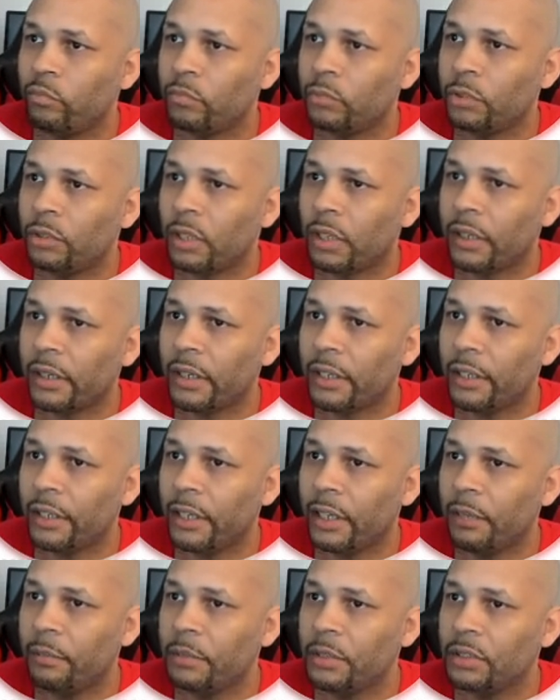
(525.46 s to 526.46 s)
I got an
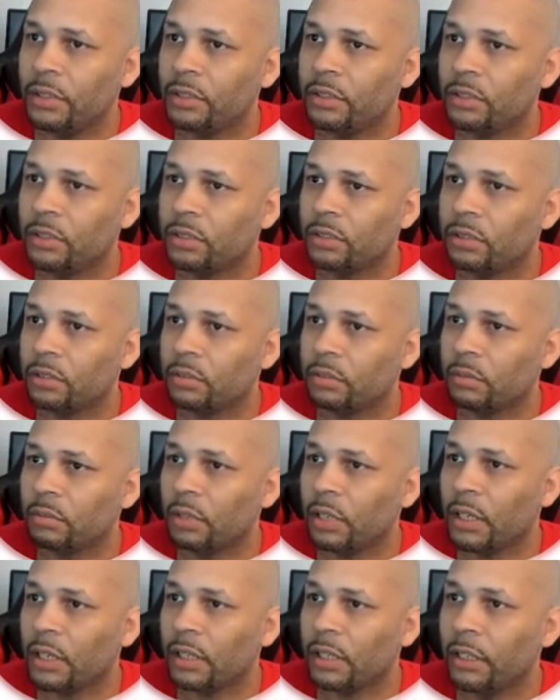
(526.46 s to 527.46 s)
image,
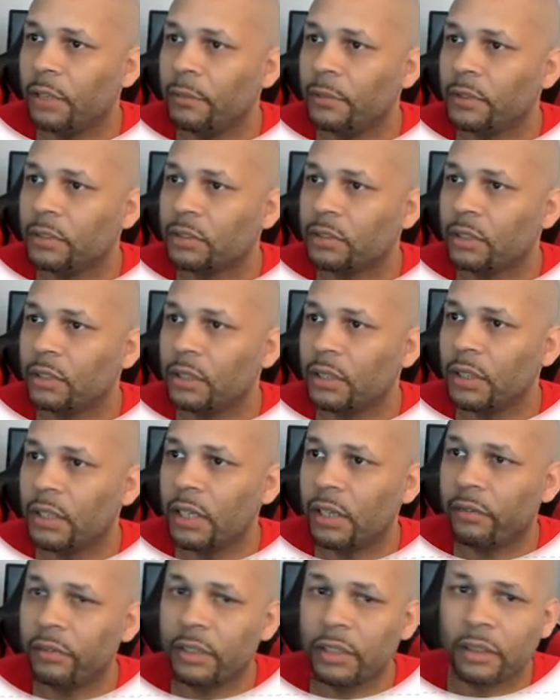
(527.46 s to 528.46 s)
product image, and then I
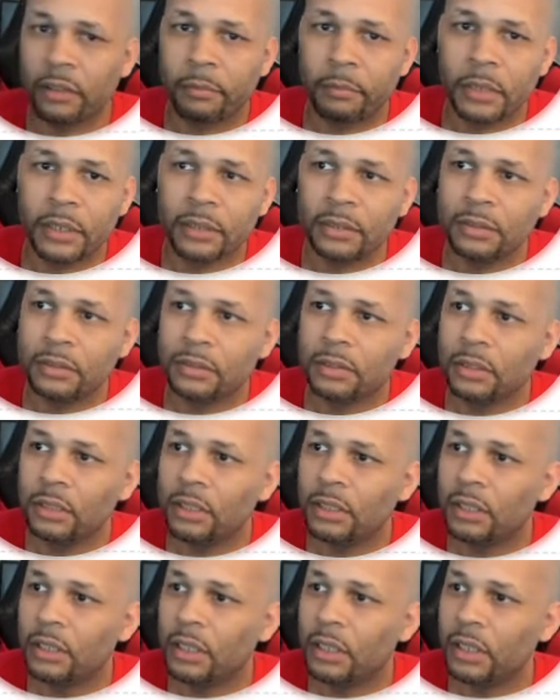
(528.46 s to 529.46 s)
have another button.
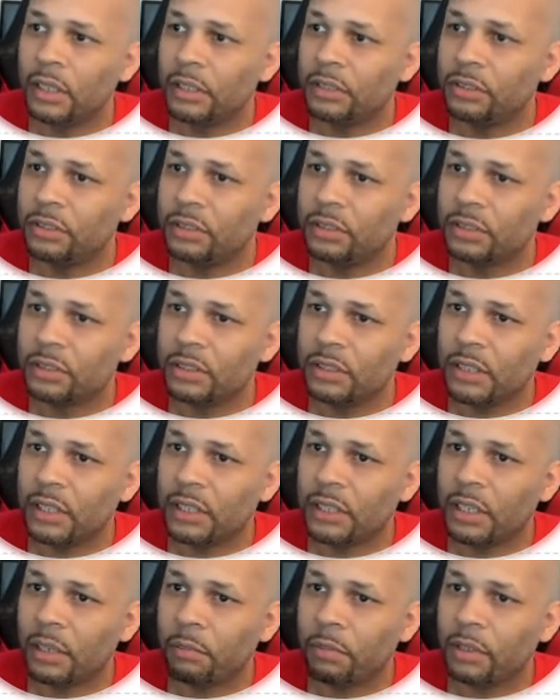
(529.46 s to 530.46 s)
And as you can see, I
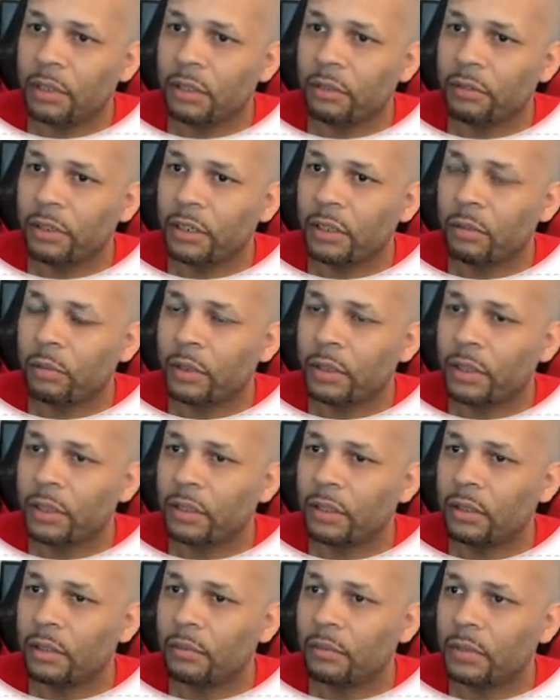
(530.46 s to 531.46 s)
played around with
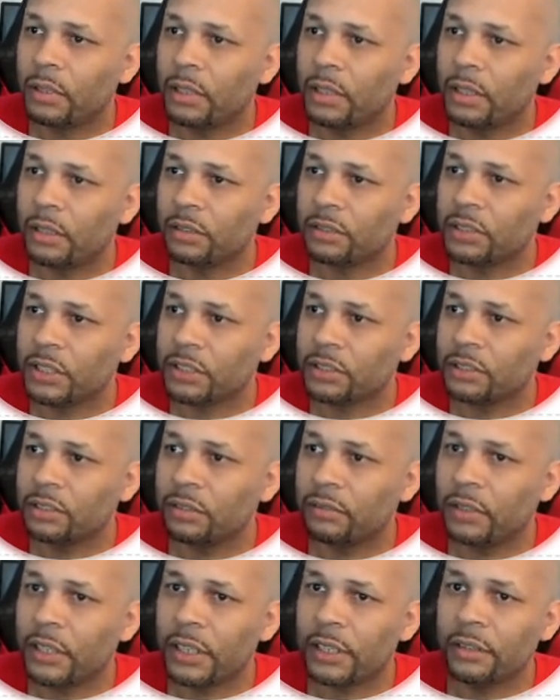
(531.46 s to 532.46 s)
another section
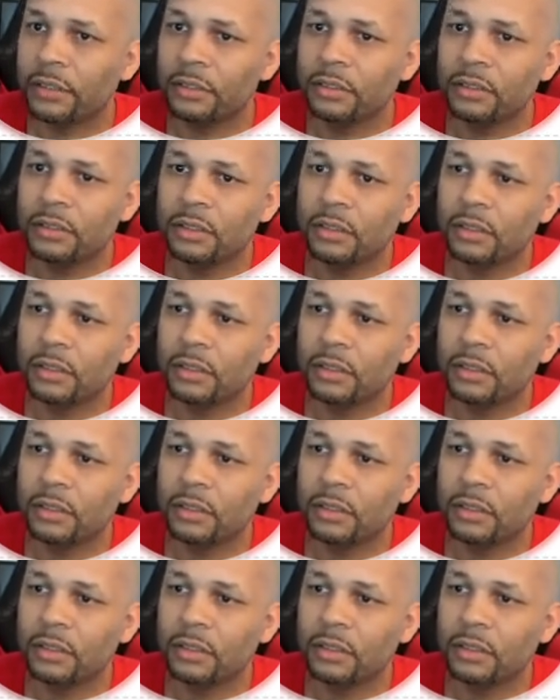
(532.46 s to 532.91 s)
divider.